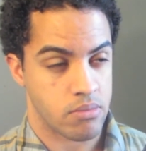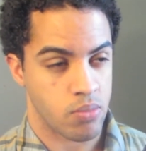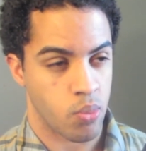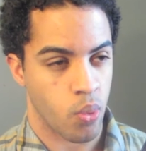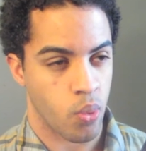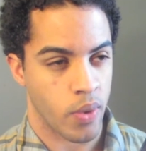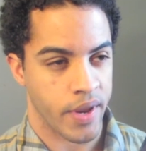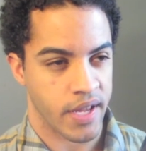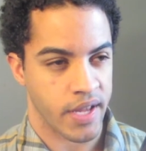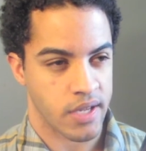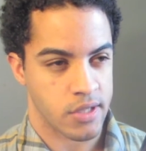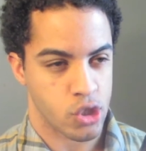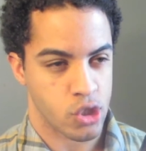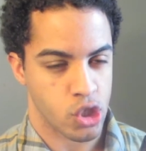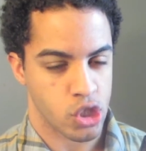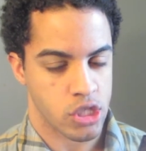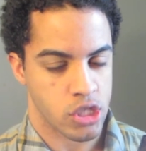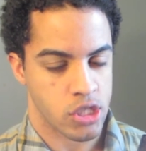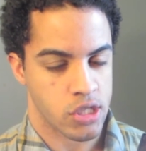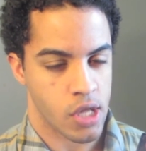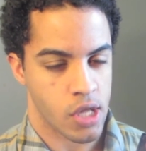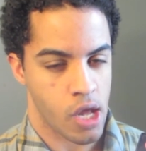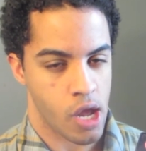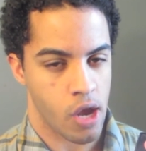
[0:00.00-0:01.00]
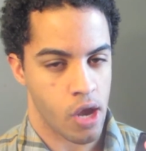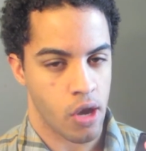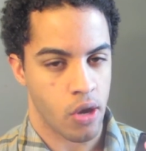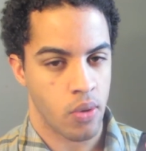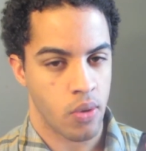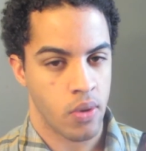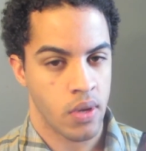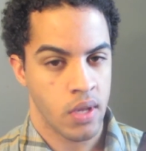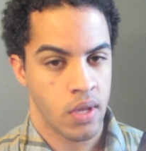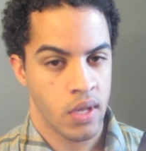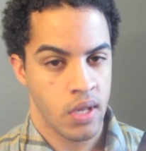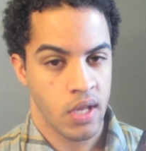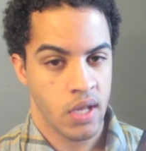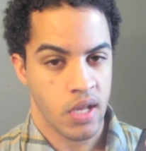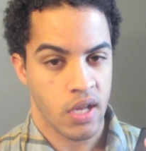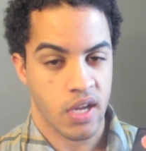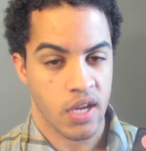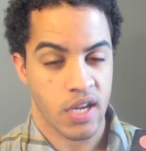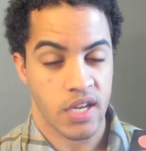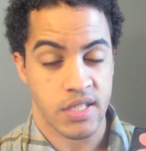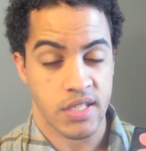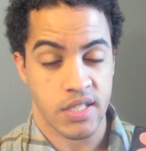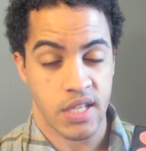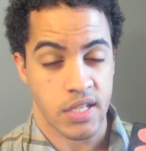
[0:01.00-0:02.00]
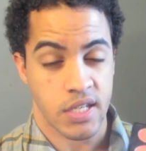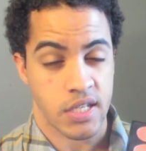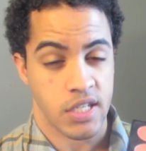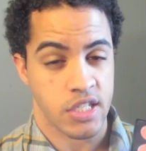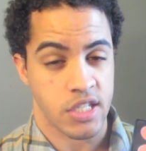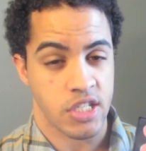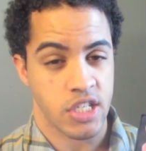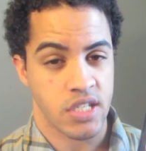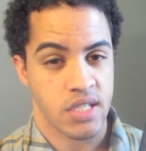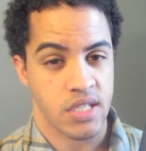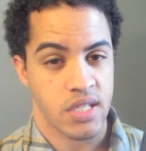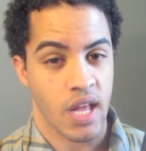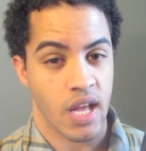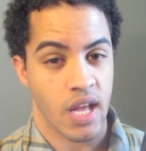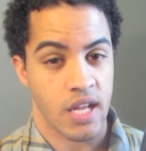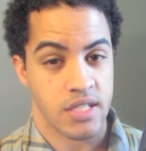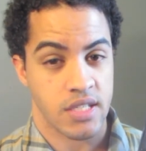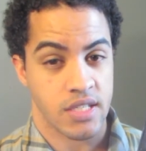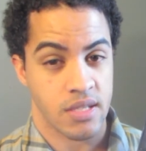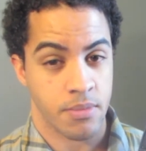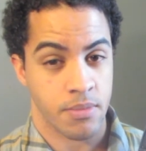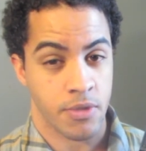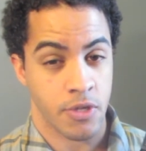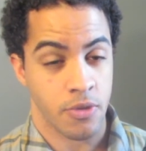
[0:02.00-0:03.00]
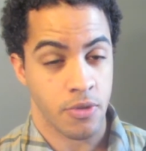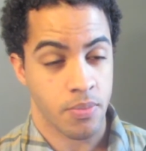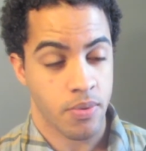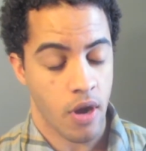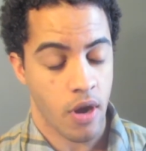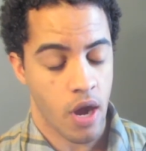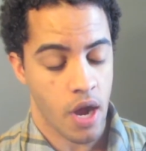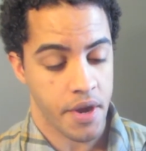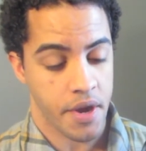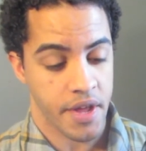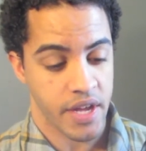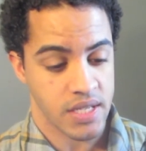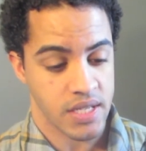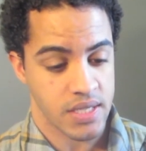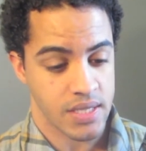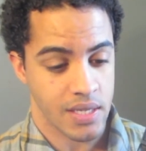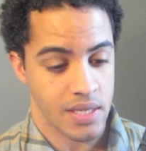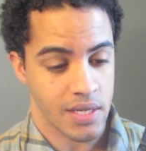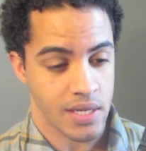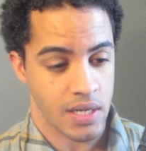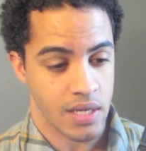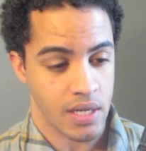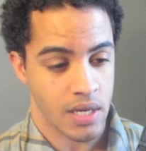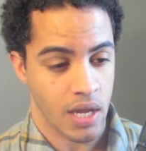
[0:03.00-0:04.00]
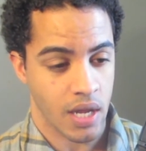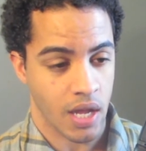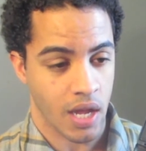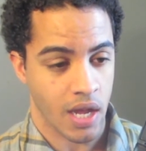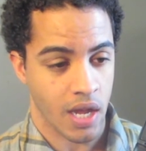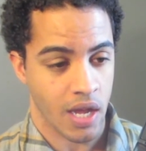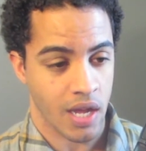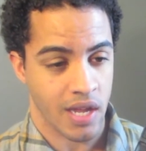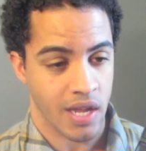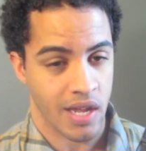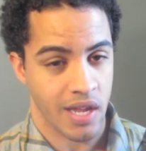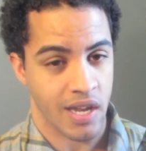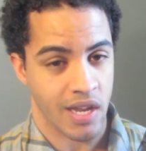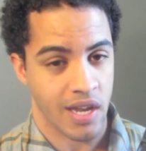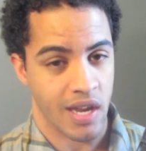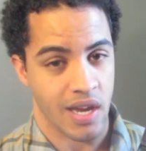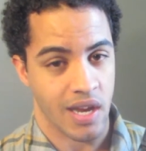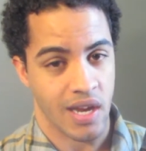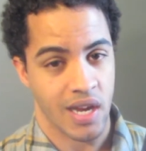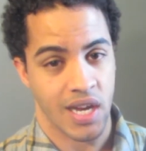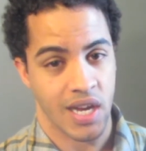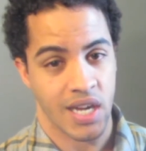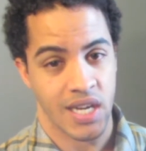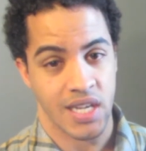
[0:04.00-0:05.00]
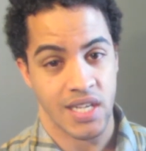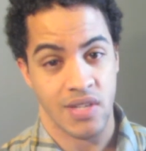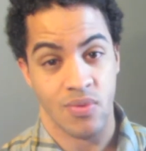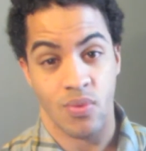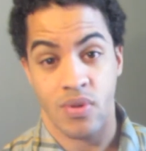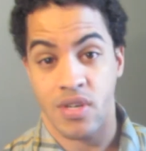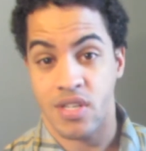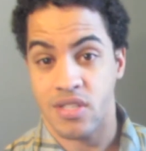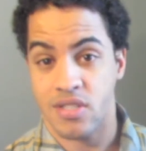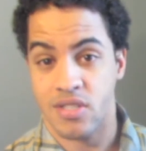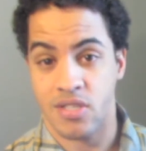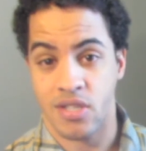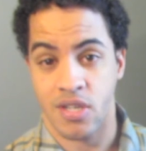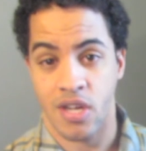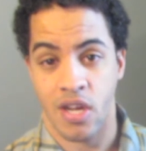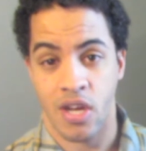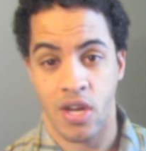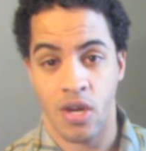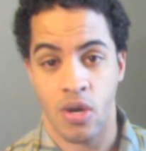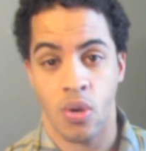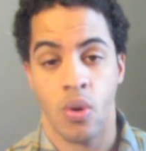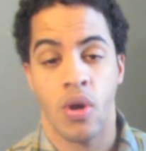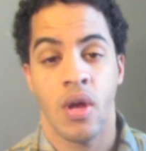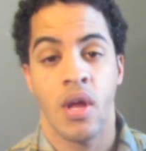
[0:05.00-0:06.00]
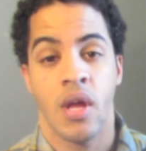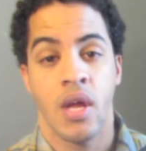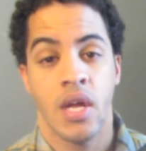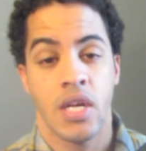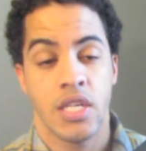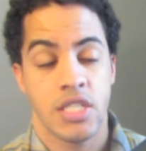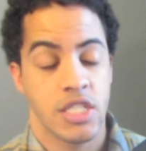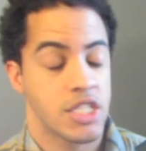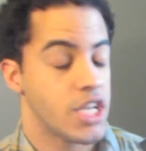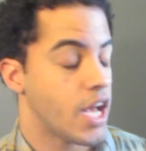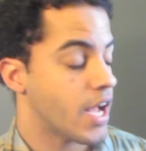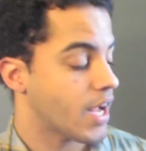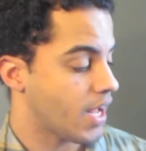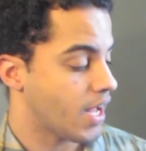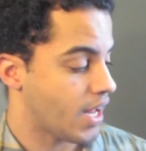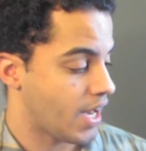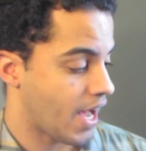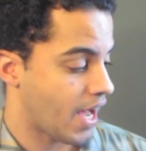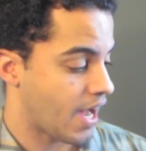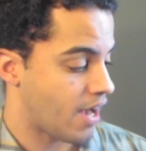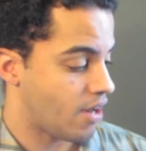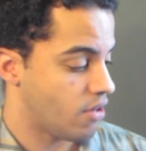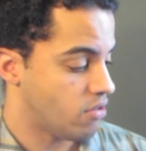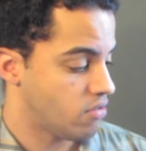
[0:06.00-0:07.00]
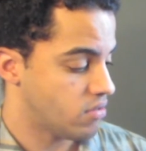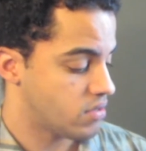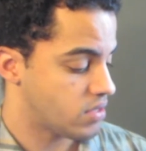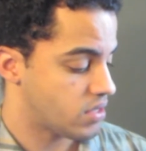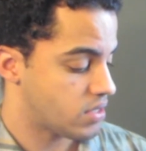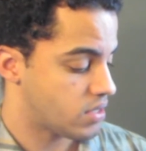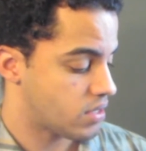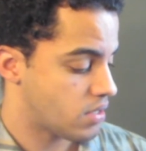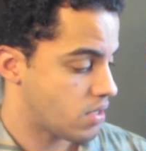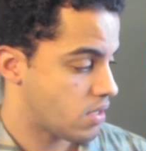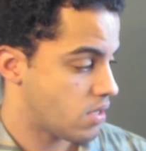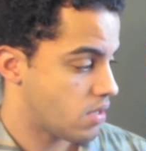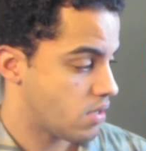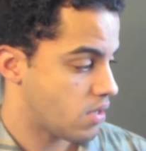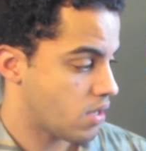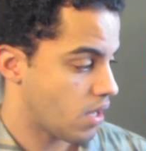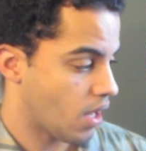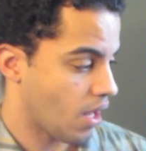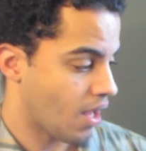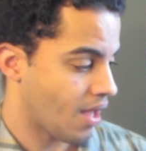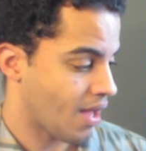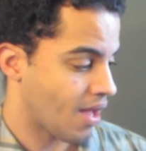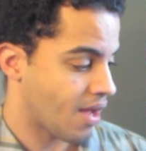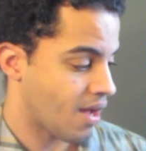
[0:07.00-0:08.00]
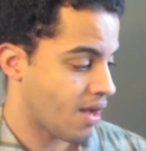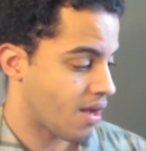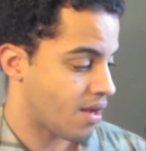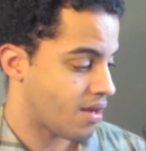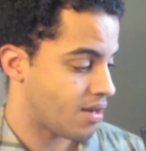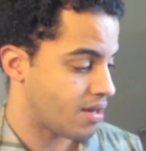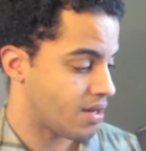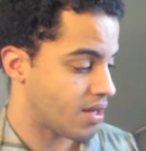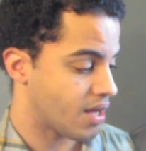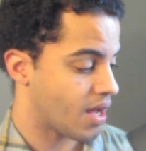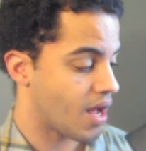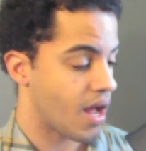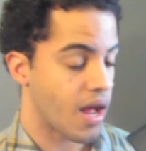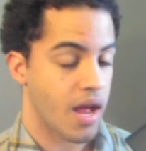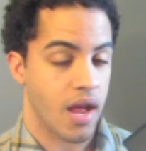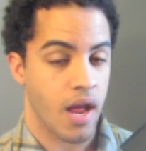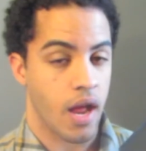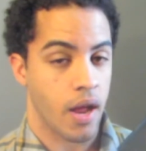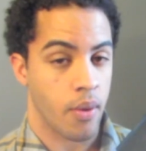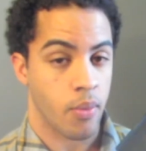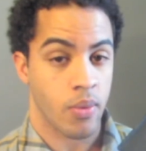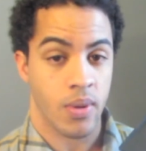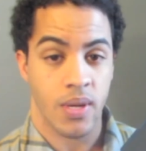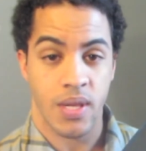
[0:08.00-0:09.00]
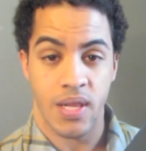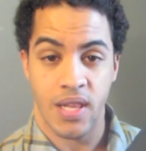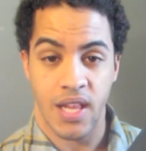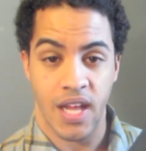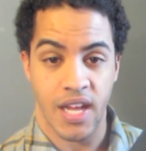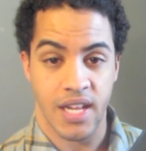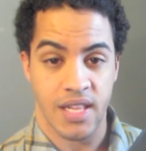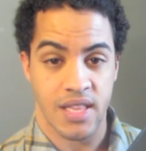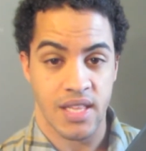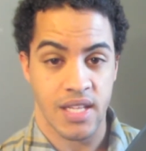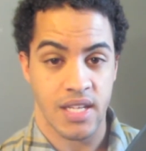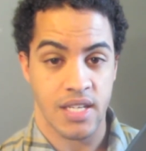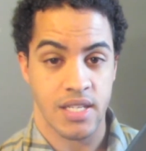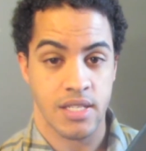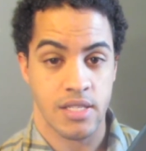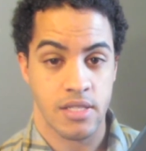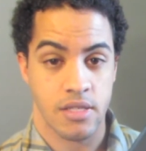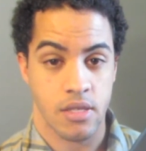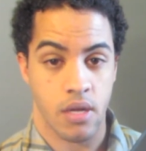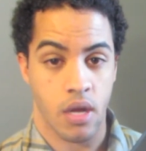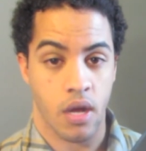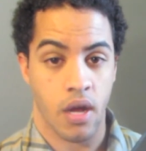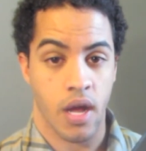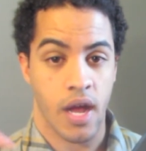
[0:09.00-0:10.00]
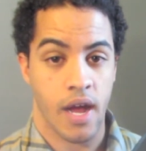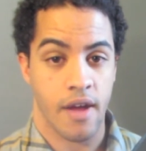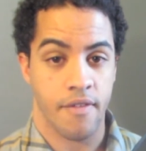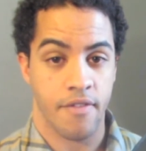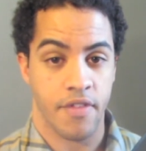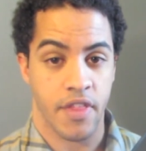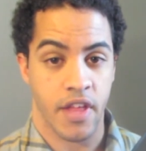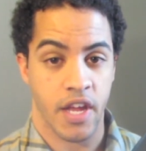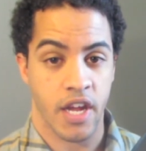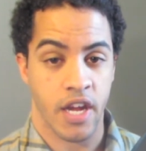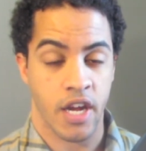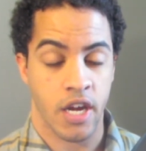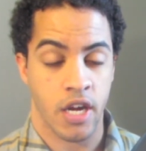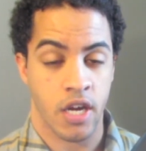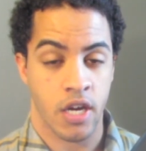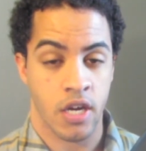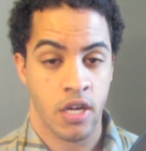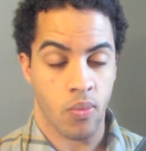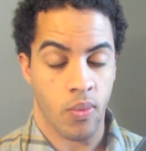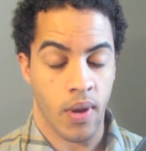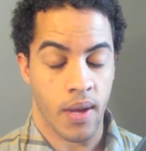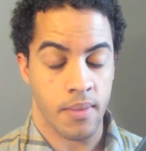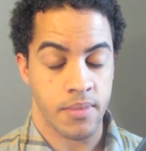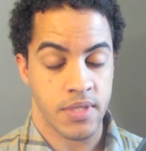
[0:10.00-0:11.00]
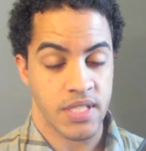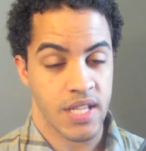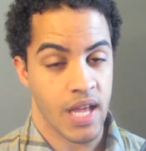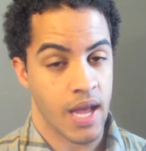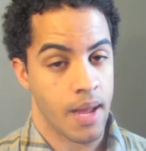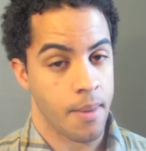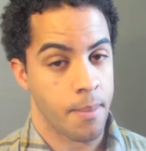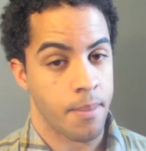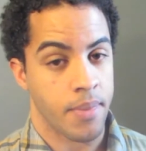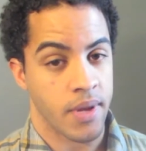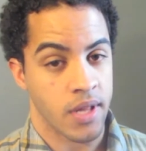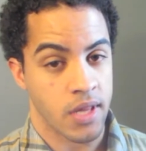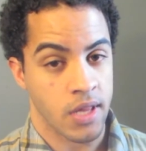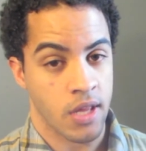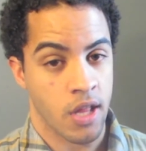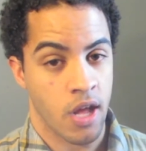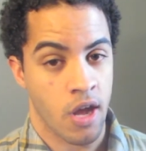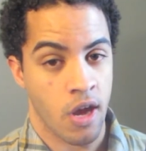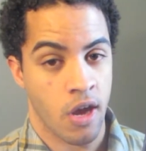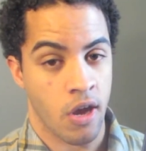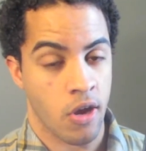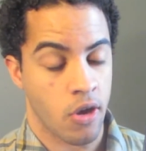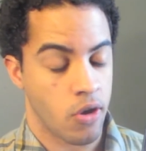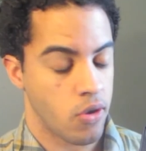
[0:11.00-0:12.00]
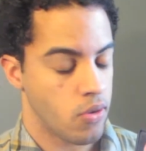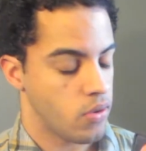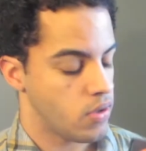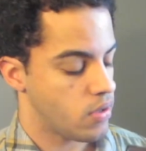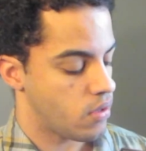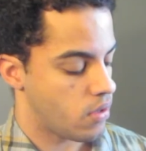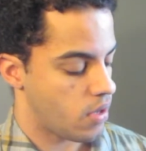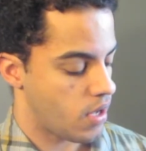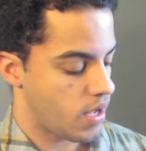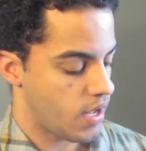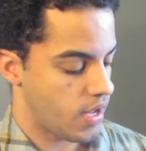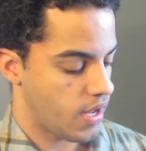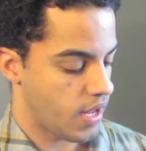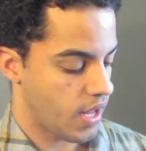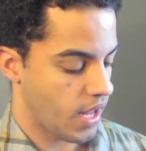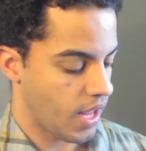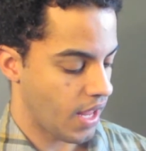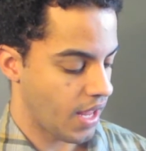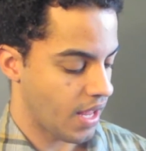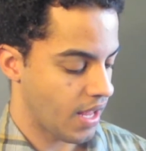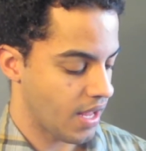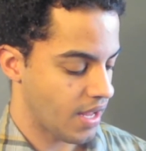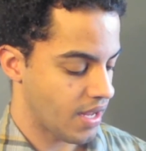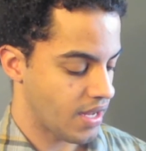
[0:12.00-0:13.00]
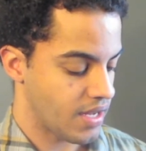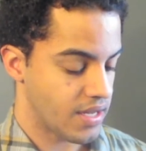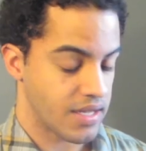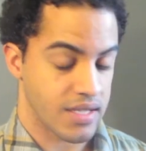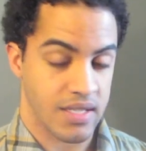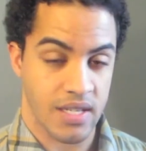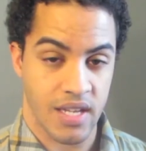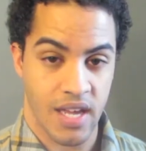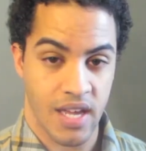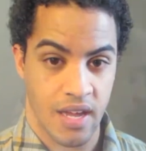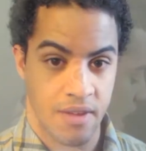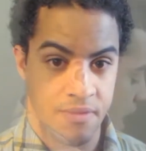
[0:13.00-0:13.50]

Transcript: weeks or so because they did just get some new products in and I want to go check it out. And yeah, I really like this. I'll have their website below. And yeah.